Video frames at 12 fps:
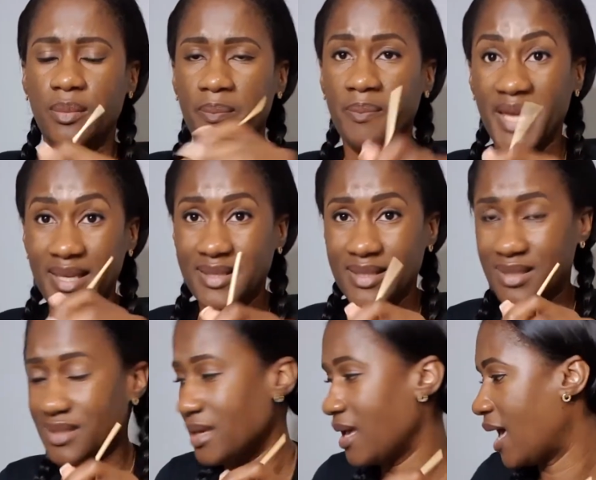
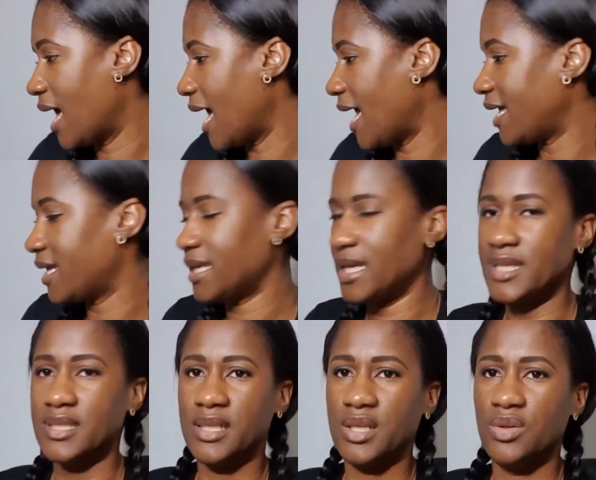mix, I can
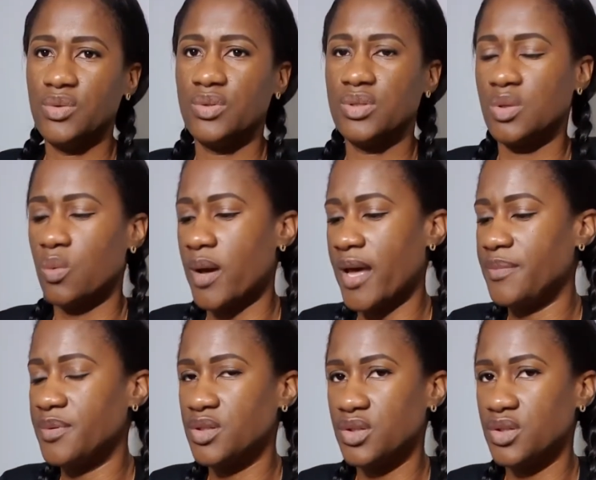easily use the wipes